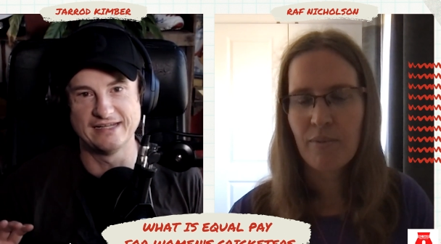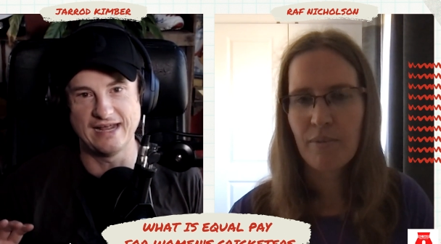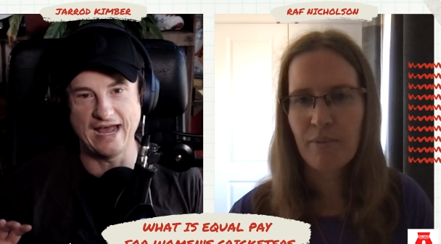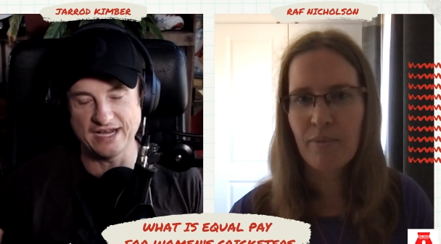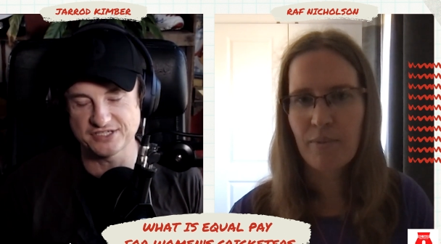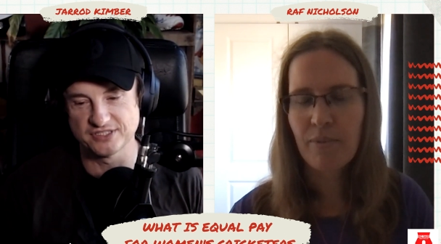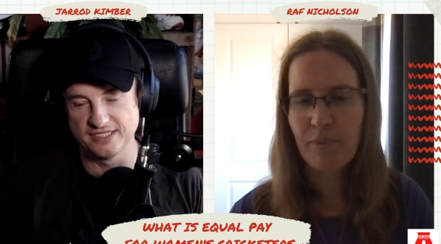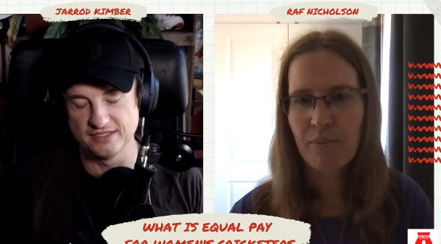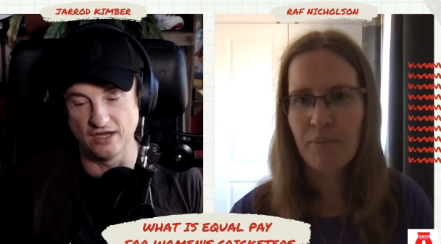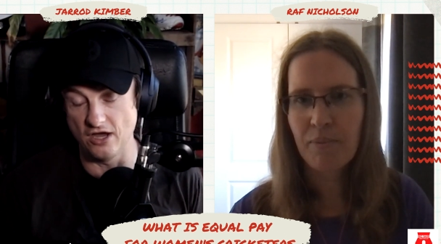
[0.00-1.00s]

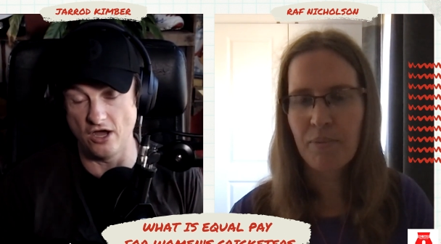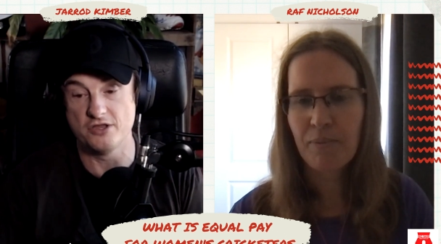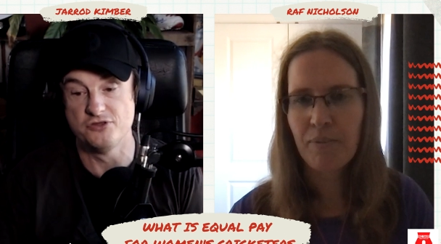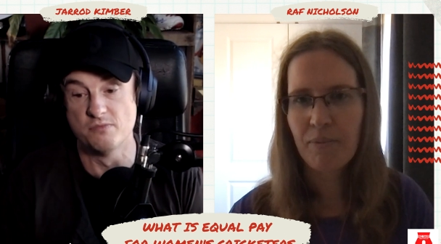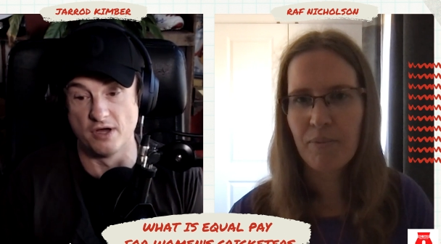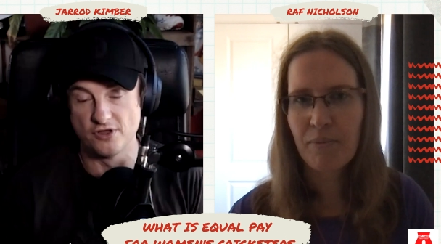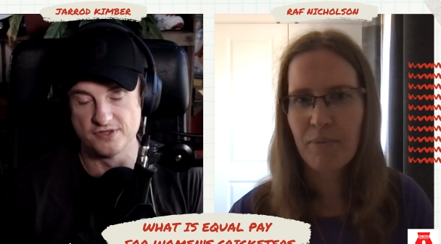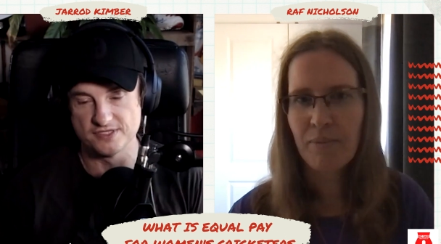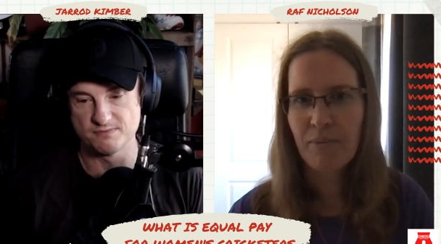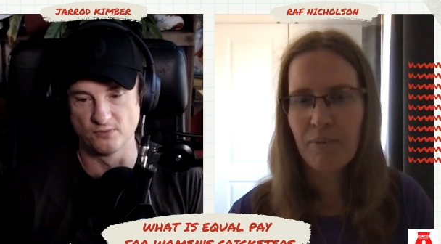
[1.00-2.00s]
Speaker 1: actually, I, I, you might know
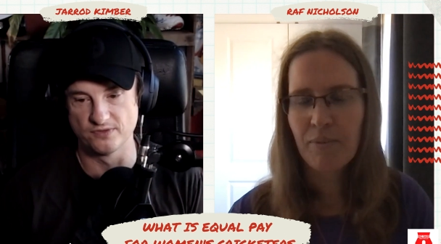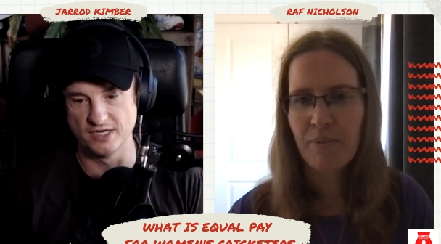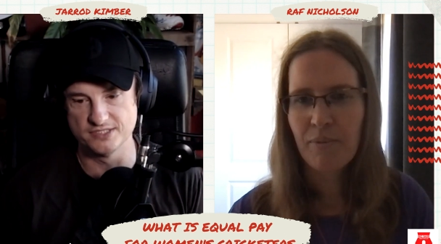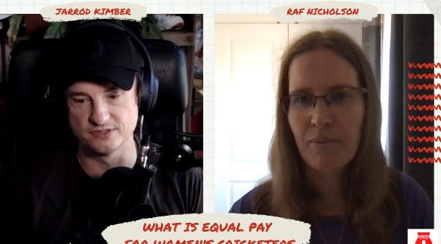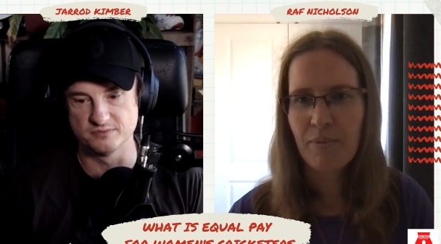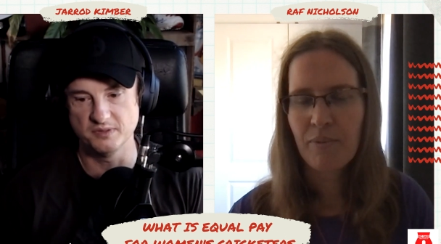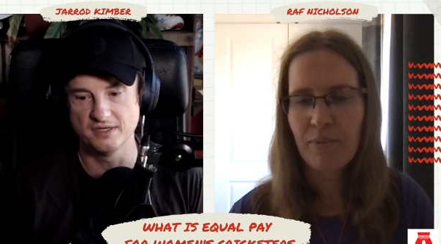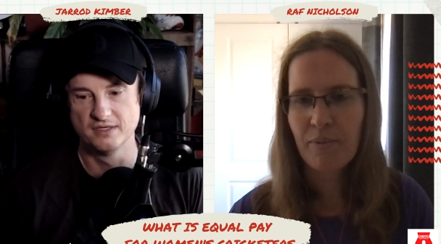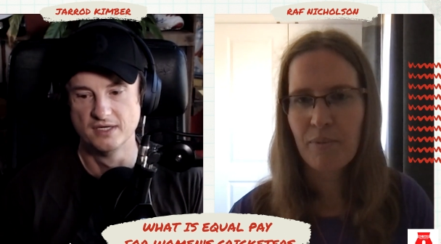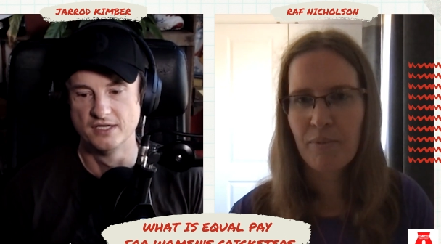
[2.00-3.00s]
this more than I do, but
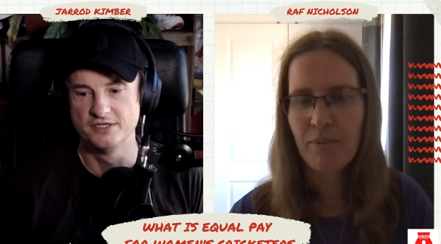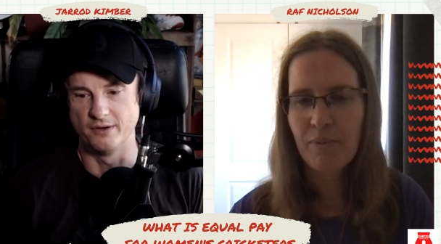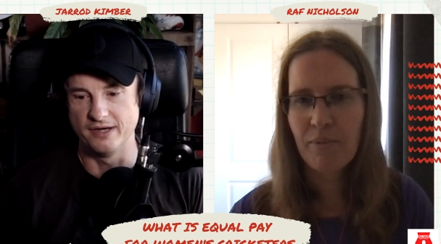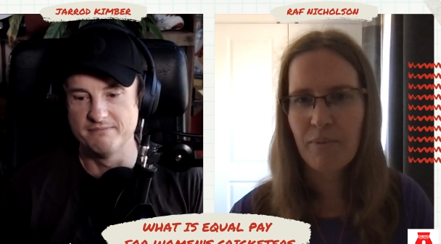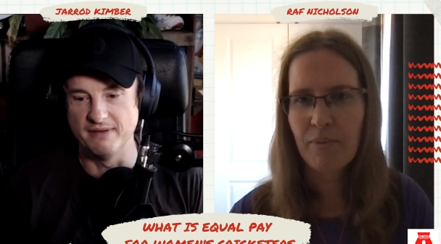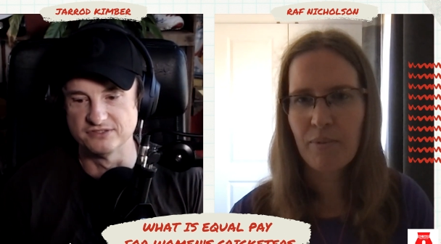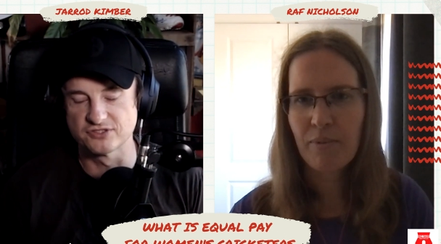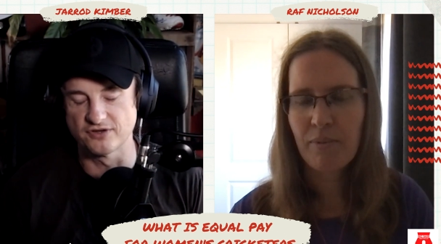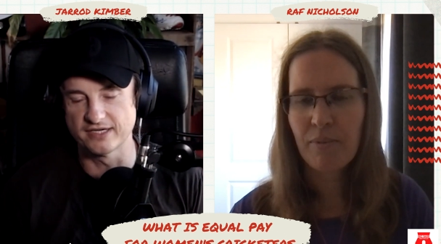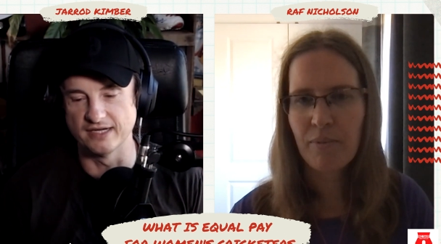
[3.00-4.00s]
you know, in men's
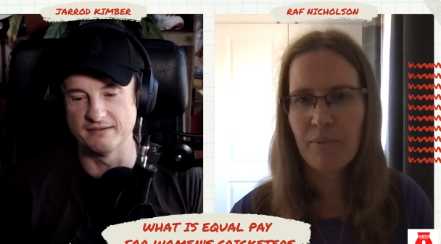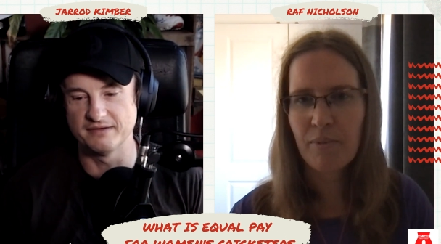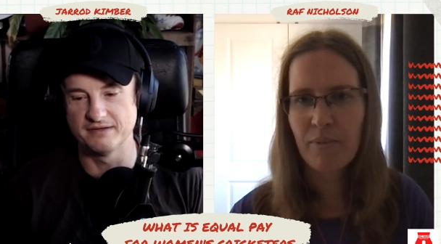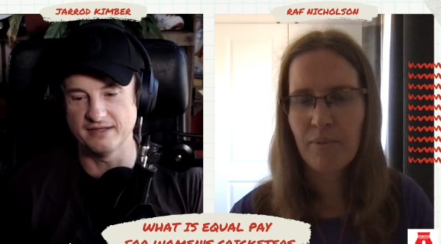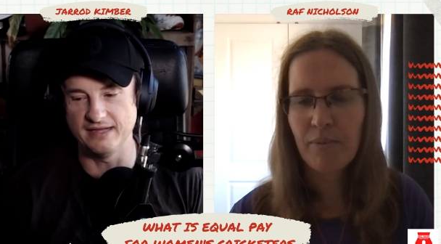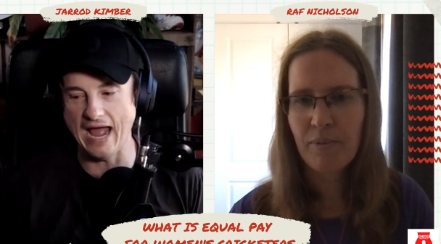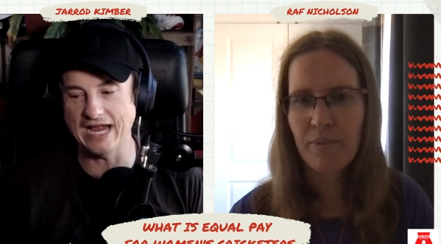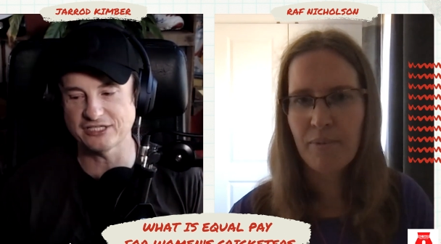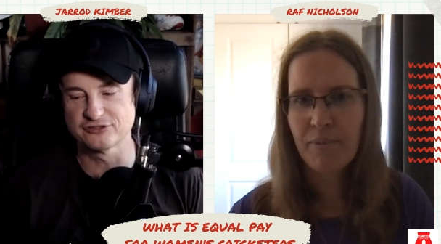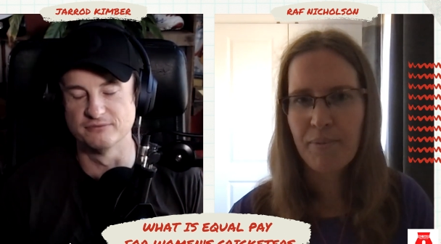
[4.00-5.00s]
cricket, the
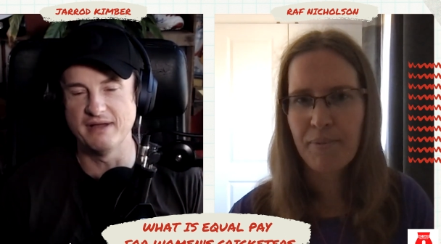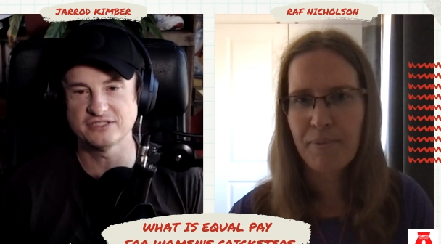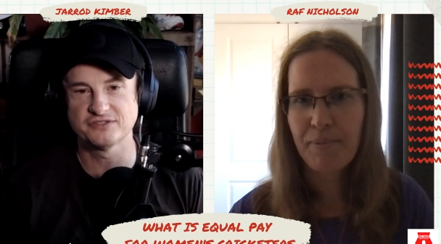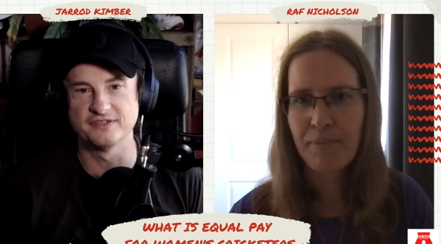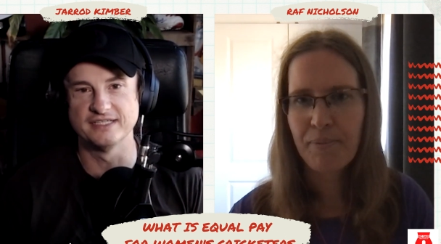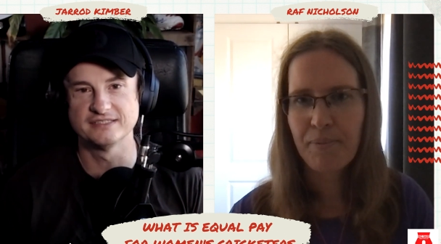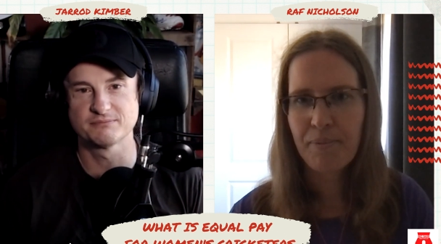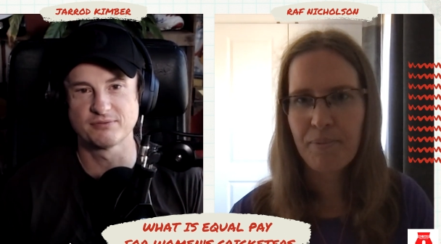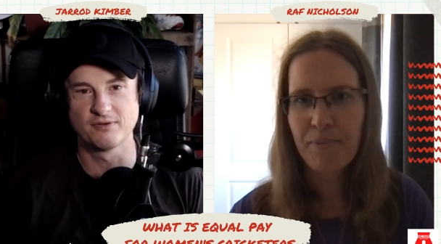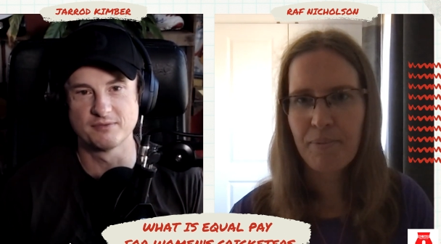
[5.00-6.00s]
actual match fees
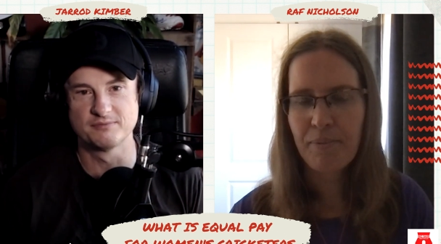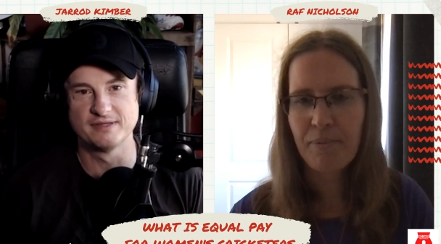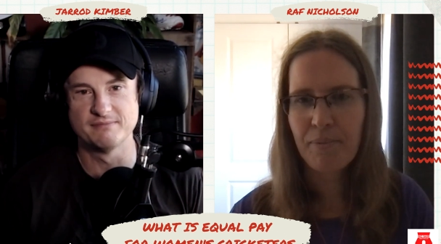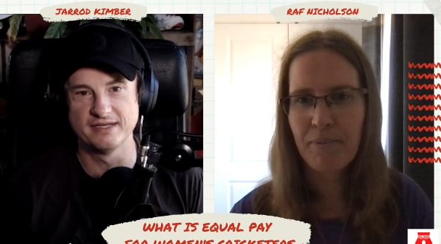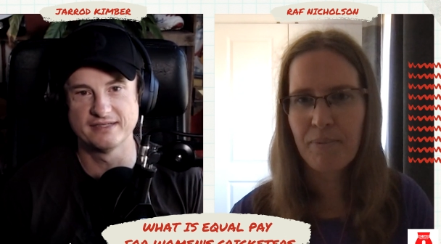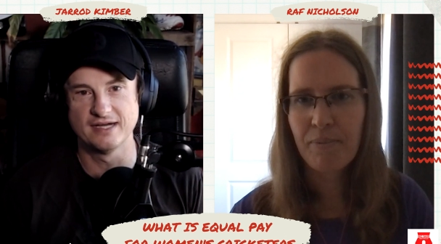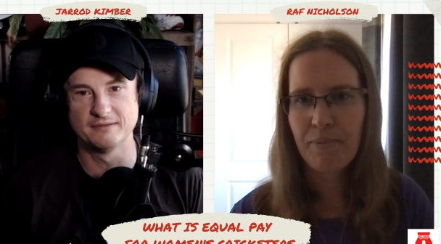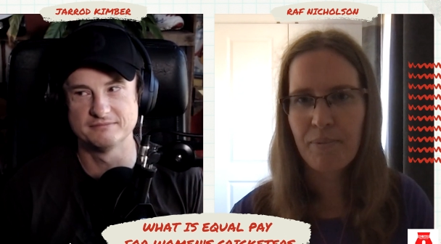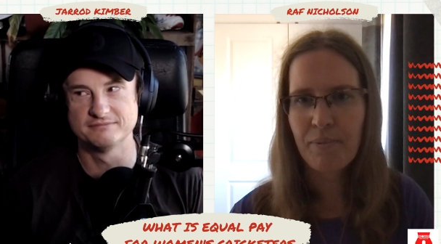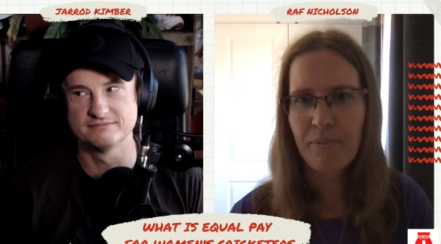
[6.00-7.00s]
probably make up
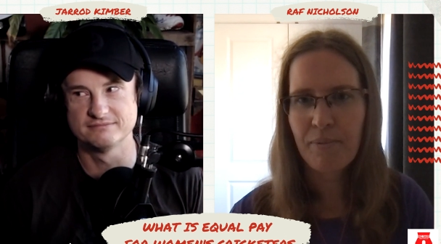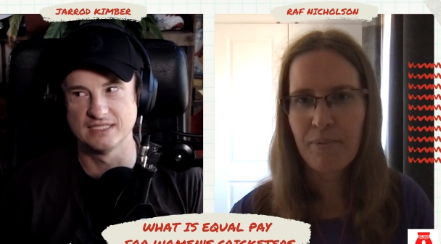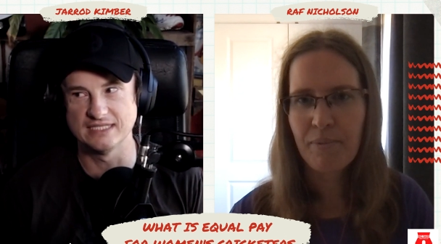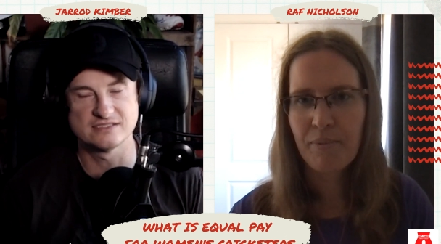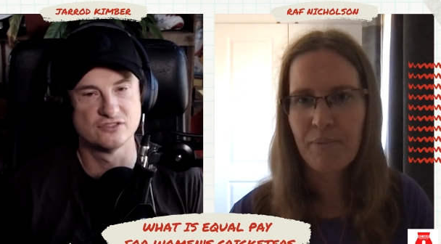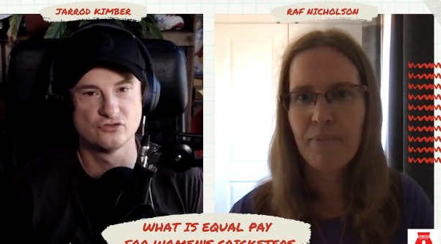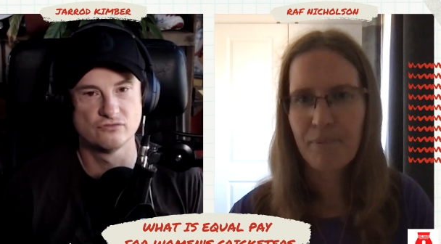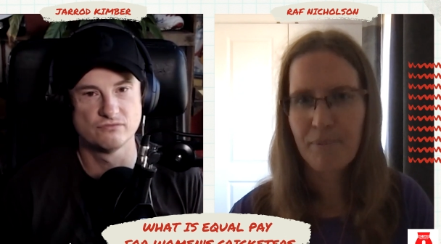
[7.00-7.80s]
less than